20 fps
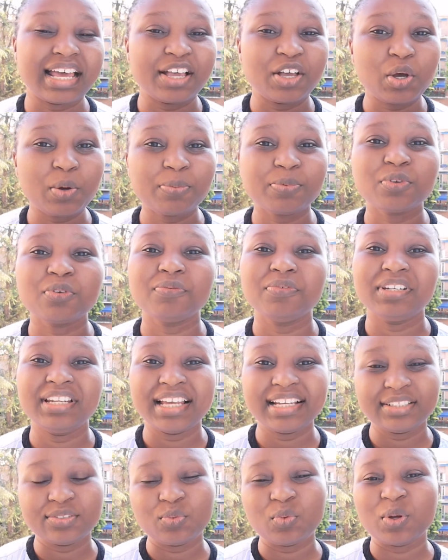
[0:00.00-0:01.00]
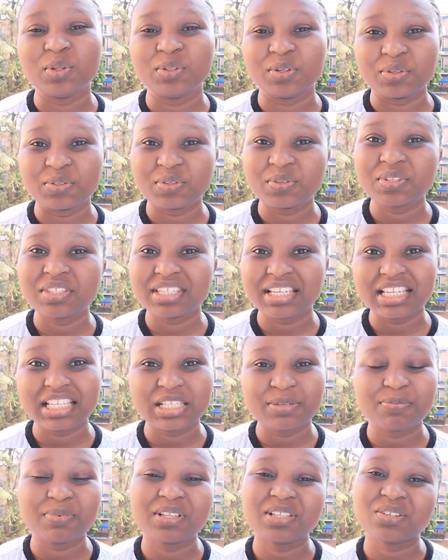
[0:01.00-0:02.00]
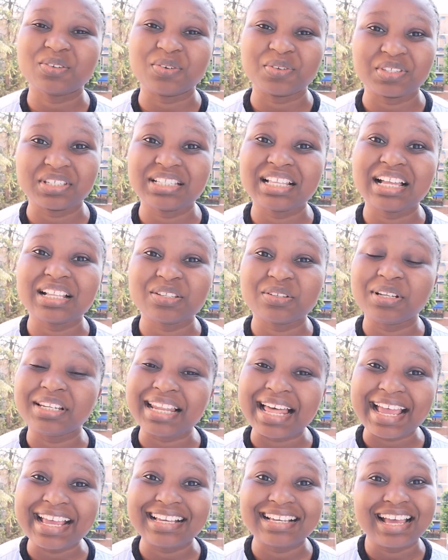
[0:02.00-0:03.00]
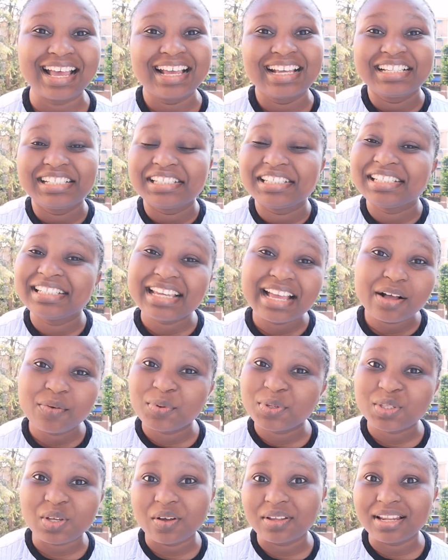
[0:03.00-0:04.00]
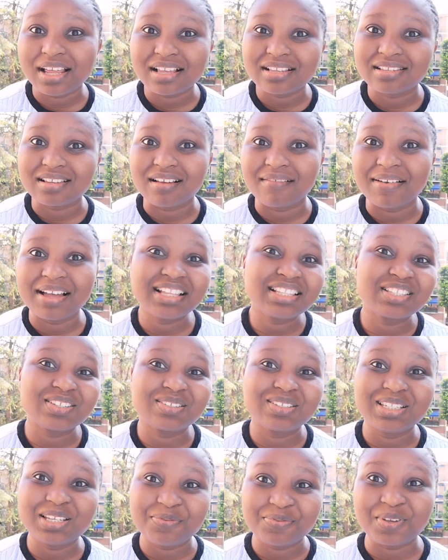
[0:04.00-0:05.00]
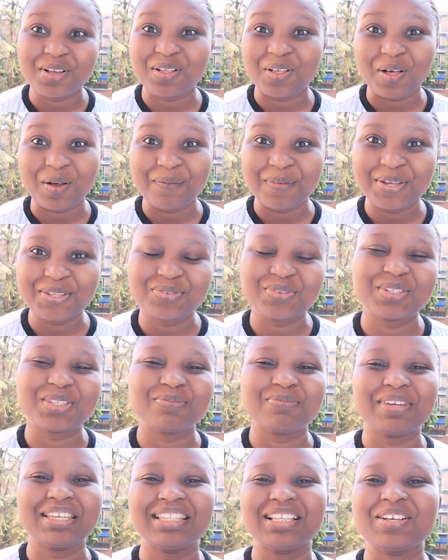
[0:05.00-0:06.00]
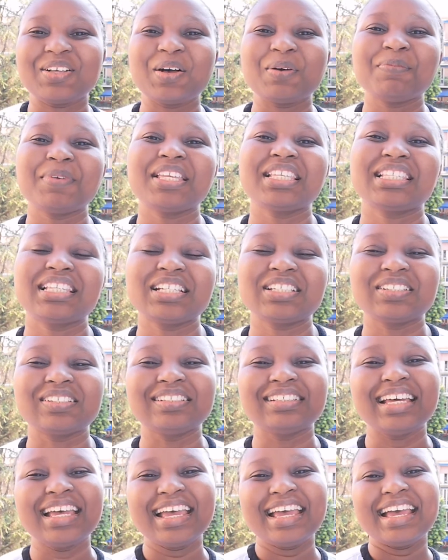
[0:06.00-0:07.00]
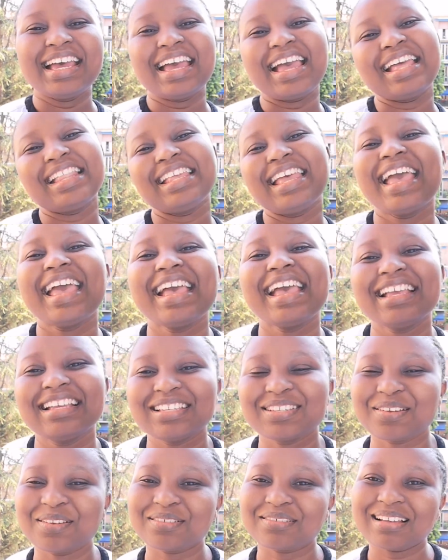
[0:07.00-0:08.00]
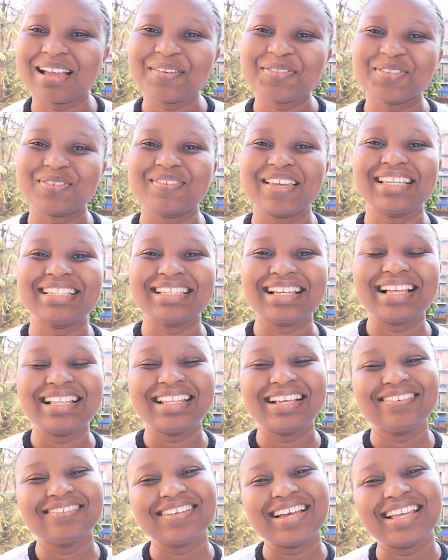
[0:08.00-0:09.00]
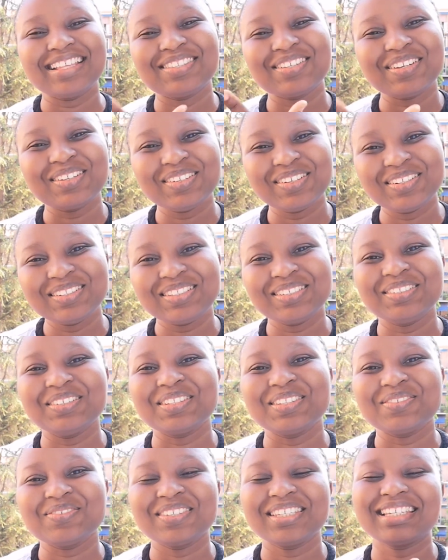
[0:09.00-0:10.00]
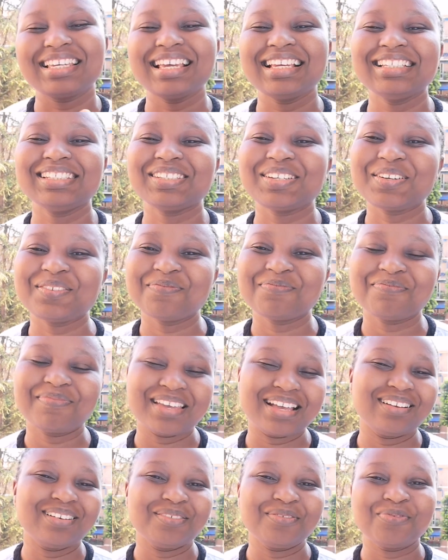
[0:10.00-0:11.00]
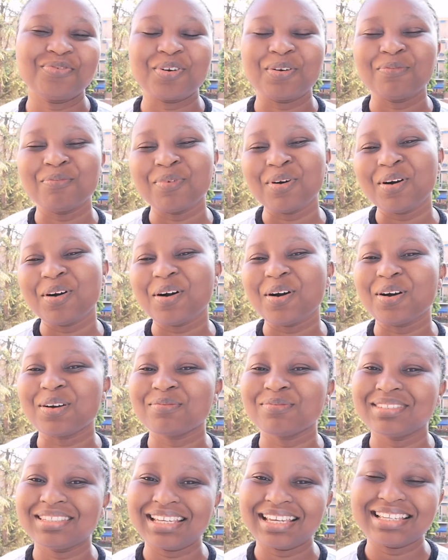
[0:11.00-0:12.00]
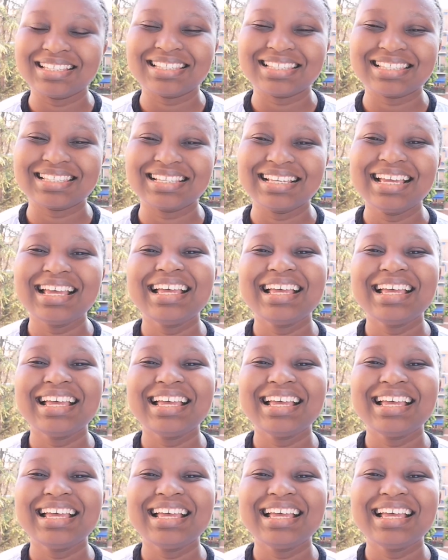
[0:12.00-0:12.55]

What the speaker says: I hope you've learned one or two things. Please consider to like, share with others around you, leave your comments with me in the comment section, and hey, subscribe to my channel and turn on the notification bell for more updates.